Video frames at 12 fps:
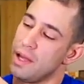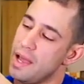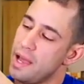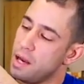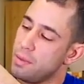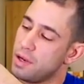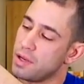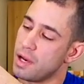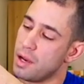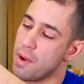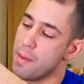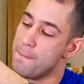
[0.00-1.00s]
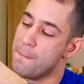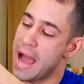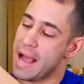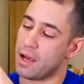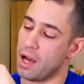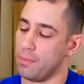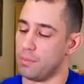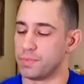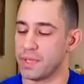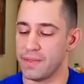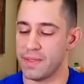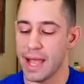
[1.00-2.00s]
and I'm going to come back up.
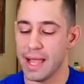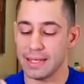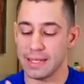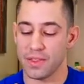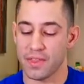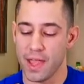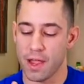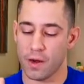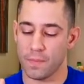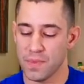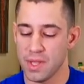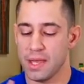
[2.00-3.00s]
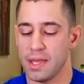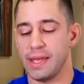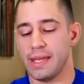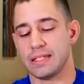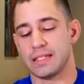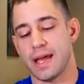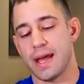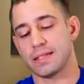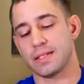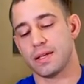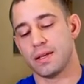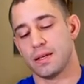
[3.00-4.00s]
Okay, the idea there is
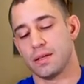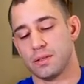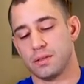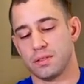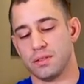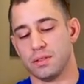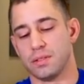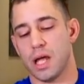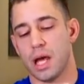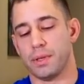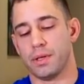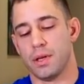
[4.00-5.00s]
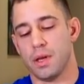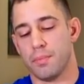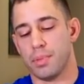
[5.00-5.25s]
that this is a little sloppy,